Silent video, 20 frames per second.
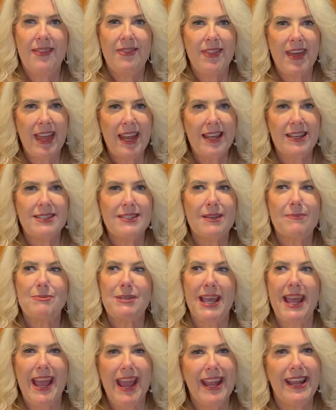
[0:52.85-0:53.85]
That adds up
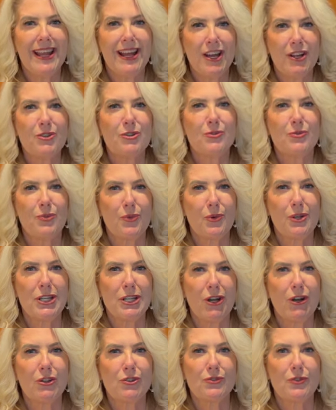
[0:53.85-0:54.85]
to
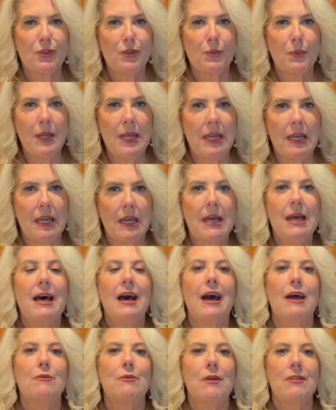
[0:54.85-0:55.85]
$840 for the week.
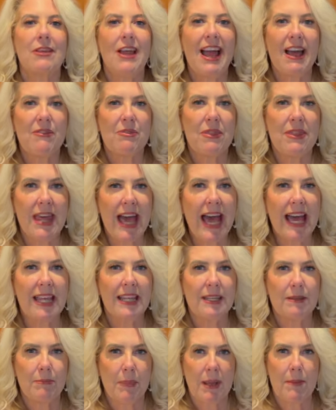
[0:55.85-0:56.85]
I'd rather have that
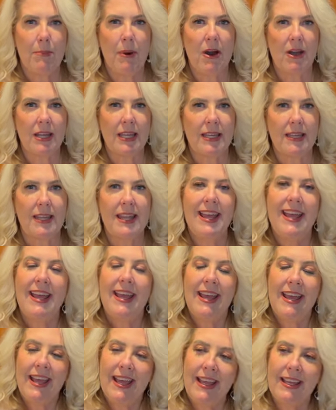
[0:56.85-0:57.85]
in my pocket
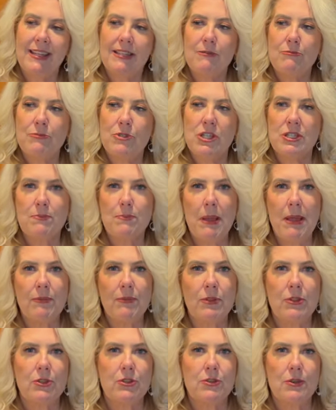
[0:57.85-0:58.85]
and just pay
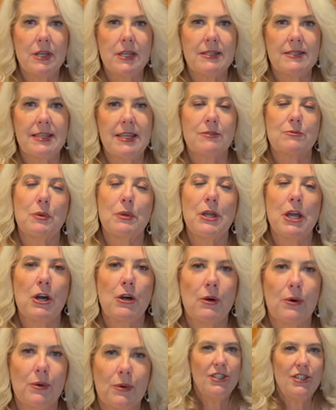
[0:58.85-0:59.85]
for the drinks as we
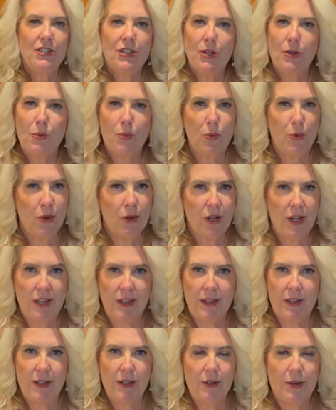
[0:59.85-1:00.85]
go. Don't worry
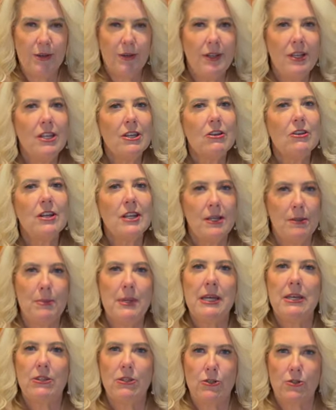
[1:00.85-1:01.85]
though, you're going to be
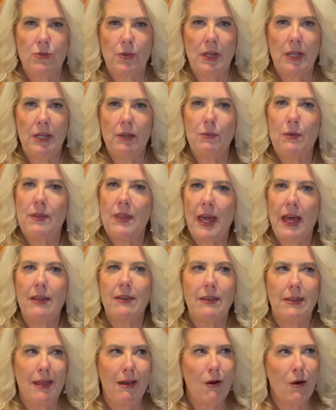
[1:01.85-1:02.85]
able to drink without
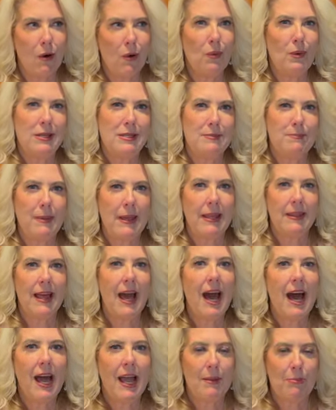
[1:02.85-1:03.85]
always paying the
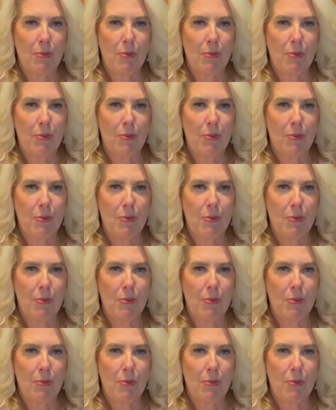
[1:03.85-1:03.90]
high